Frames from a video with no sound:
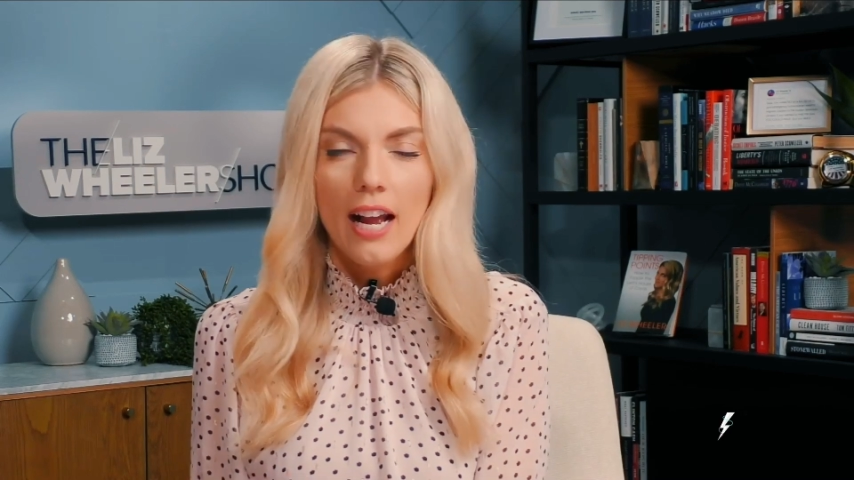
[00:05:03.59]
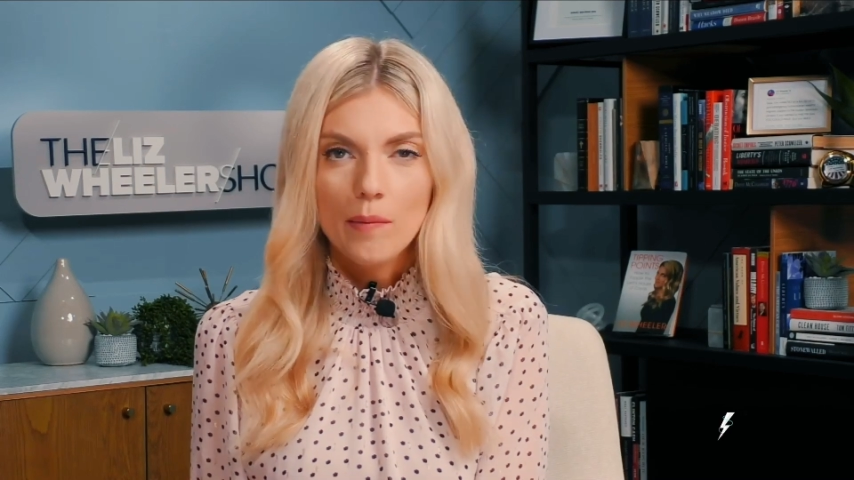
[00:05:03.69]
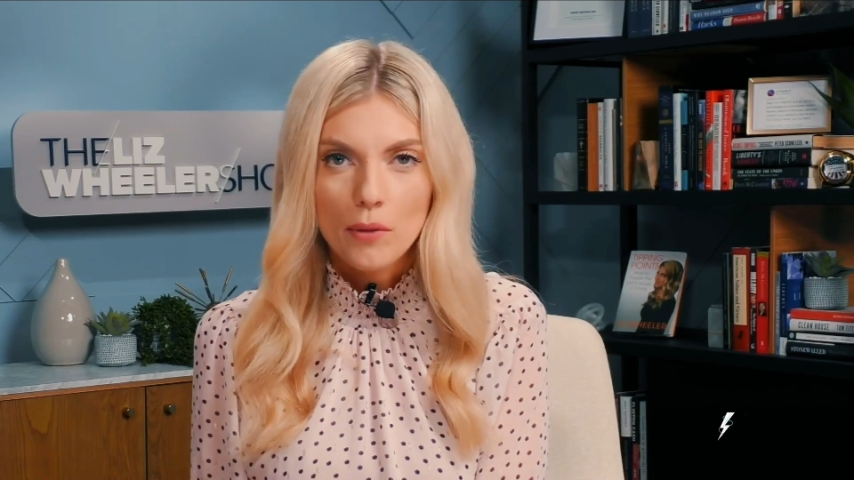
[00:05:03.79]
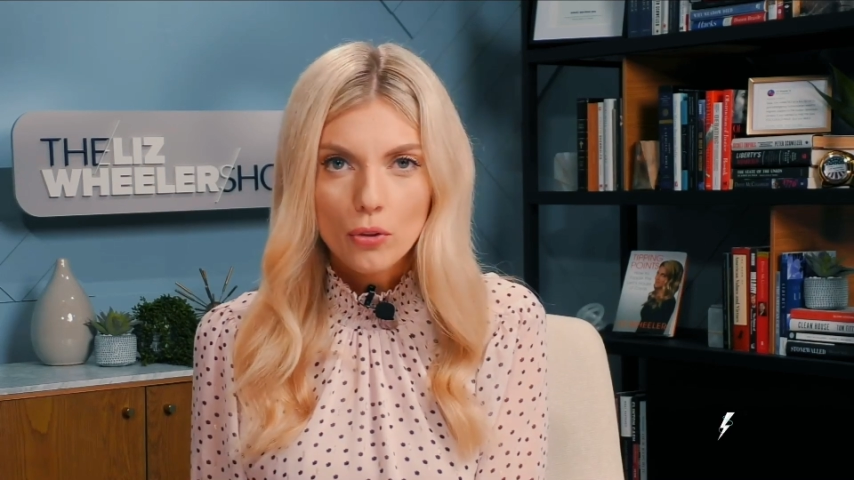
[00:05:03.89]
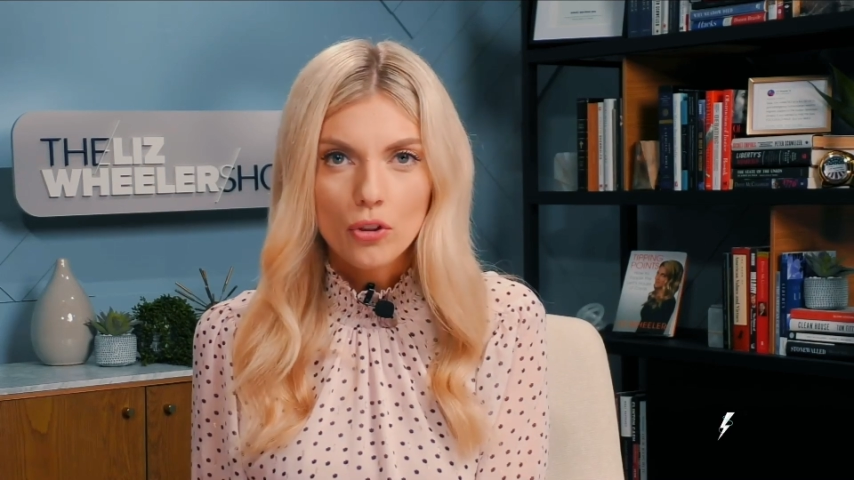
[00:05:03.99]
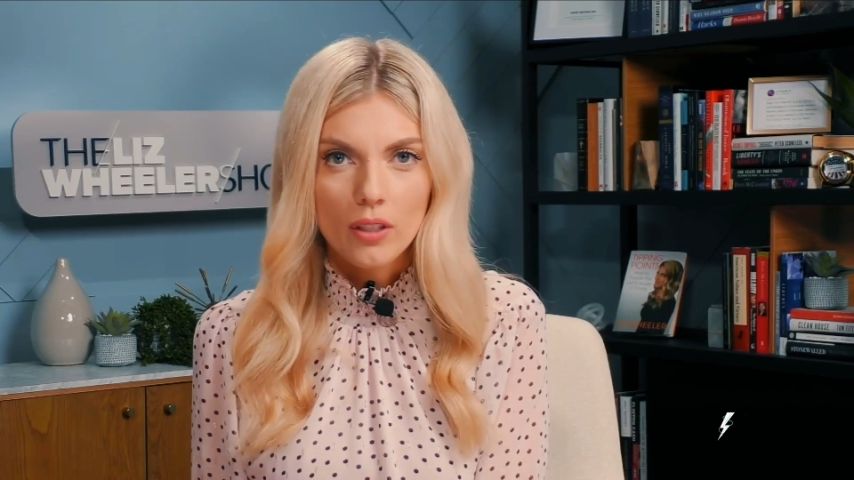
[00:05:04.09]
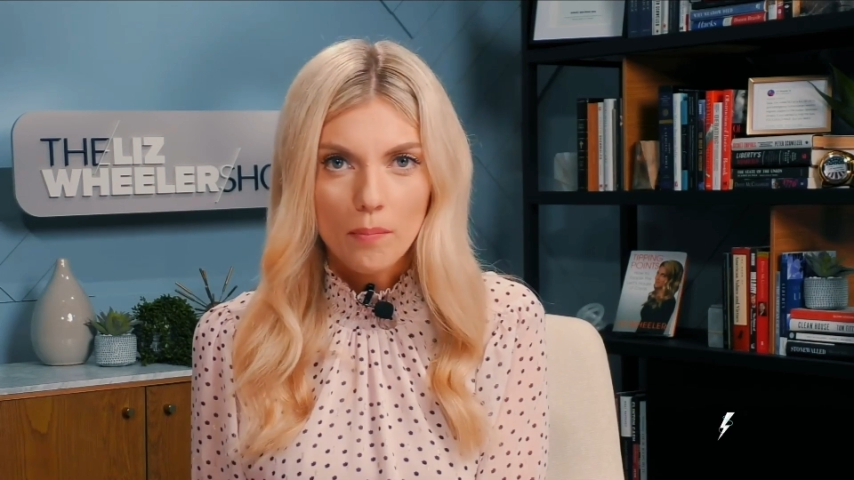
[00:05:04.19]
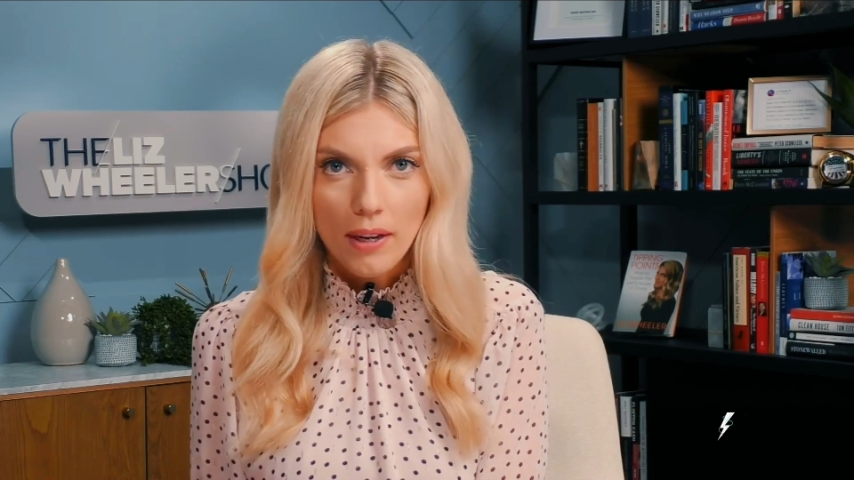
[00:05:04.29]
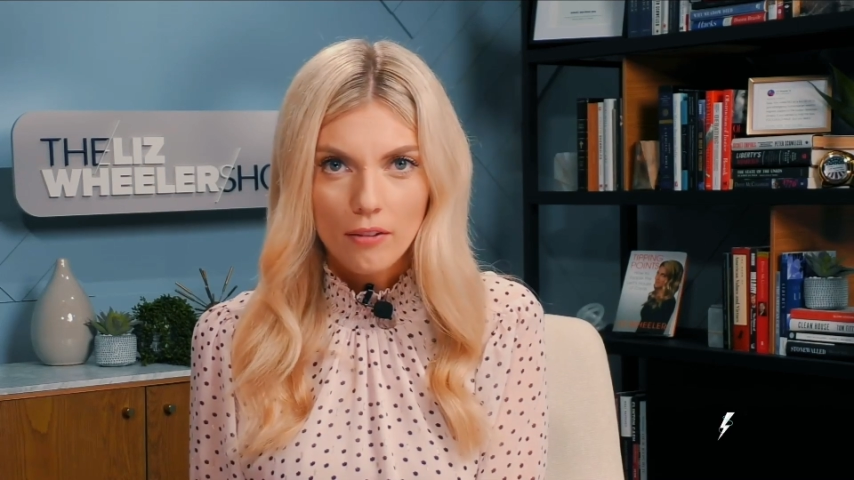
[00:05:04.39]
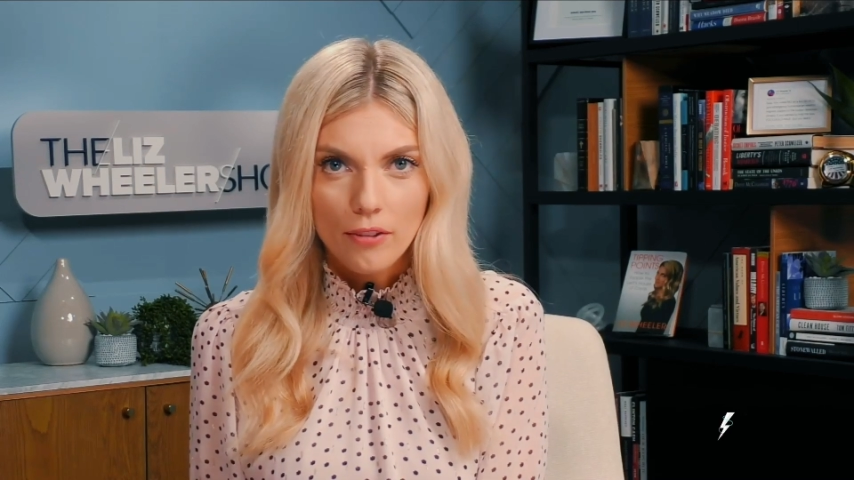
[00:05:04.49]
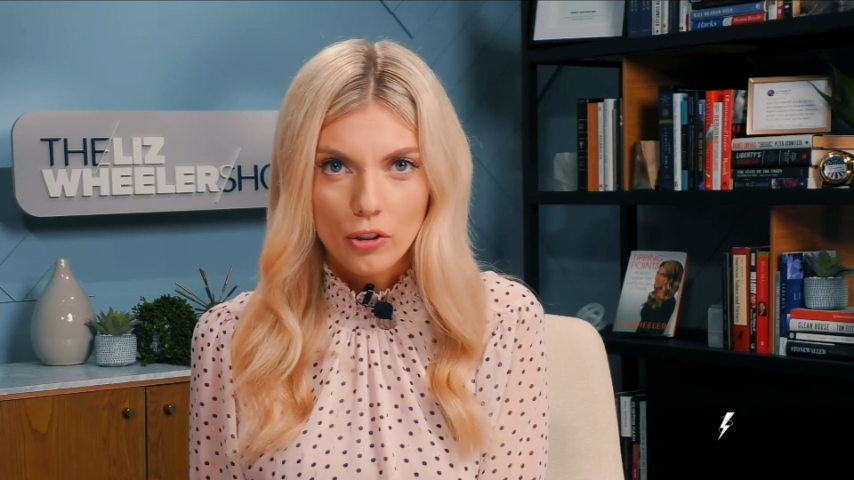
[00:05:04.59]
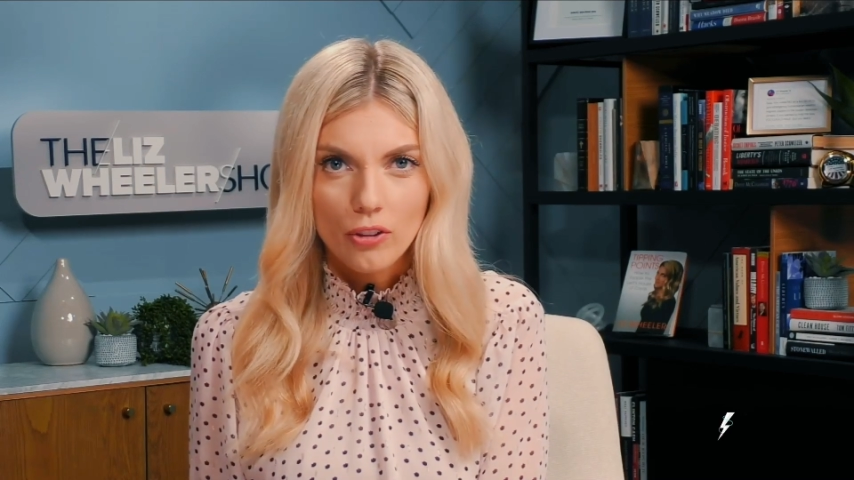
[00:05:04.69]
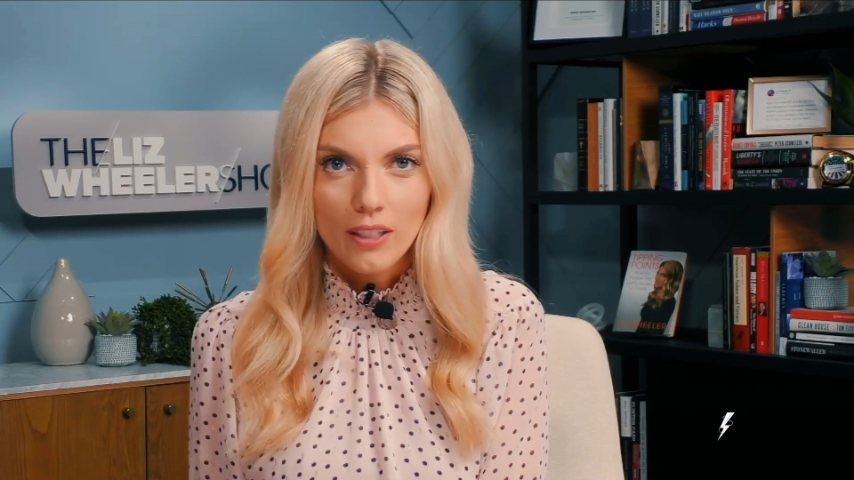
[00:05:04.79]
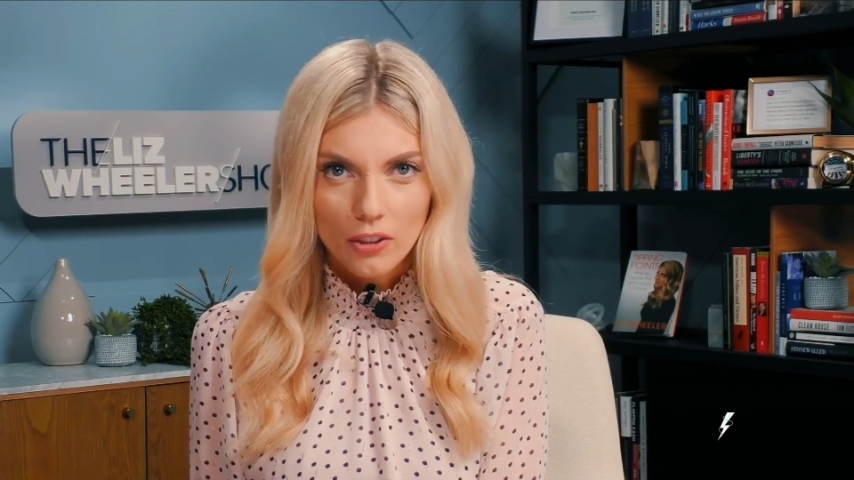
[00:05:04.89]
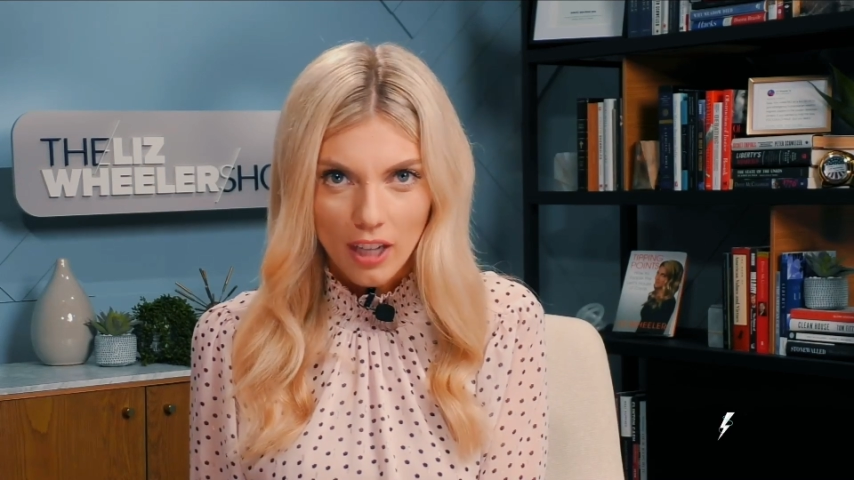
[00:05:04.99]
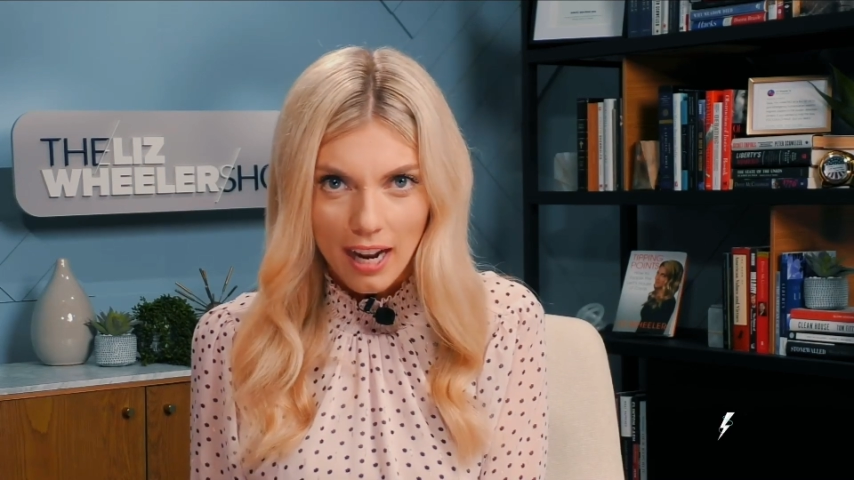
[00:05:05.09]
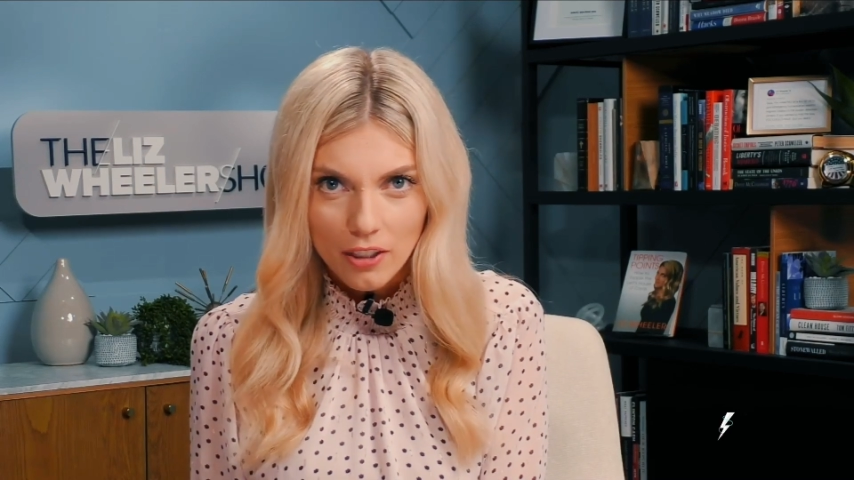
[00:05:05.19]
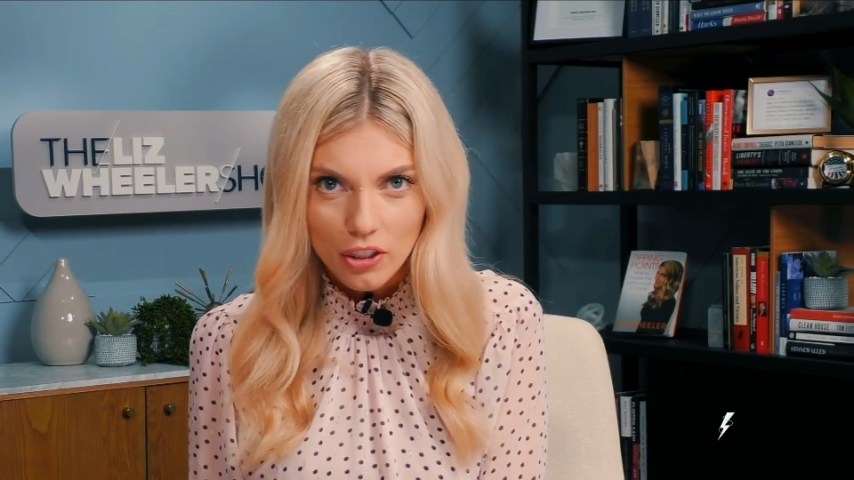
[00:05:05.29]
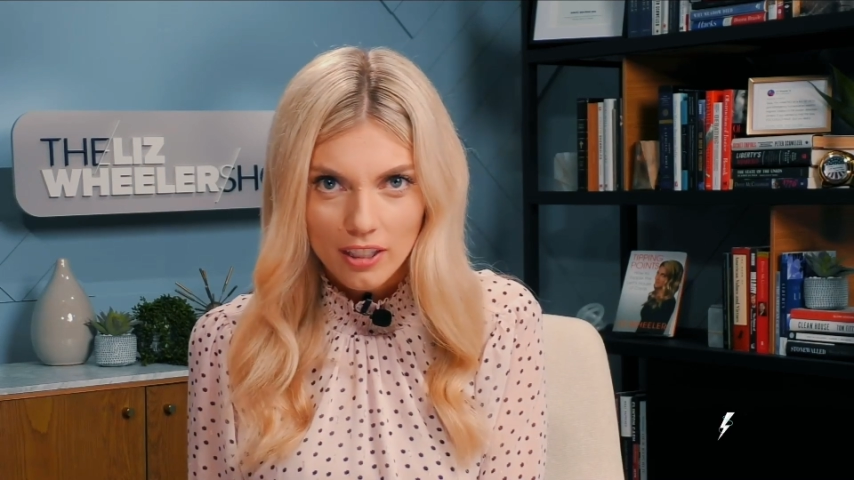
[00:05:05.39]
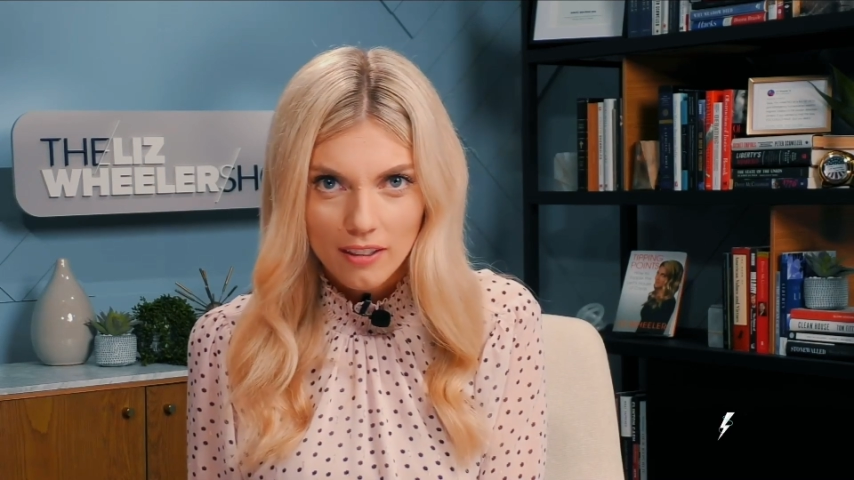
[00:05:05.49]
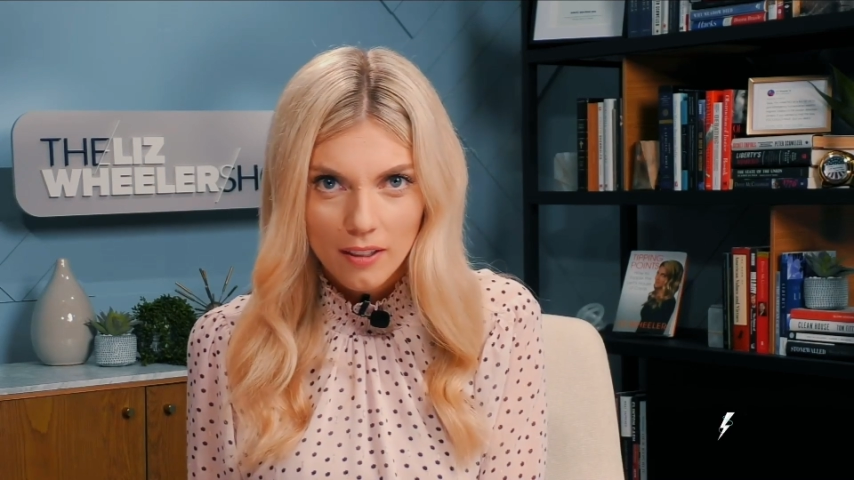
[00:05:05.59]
and mutually beneficial interaction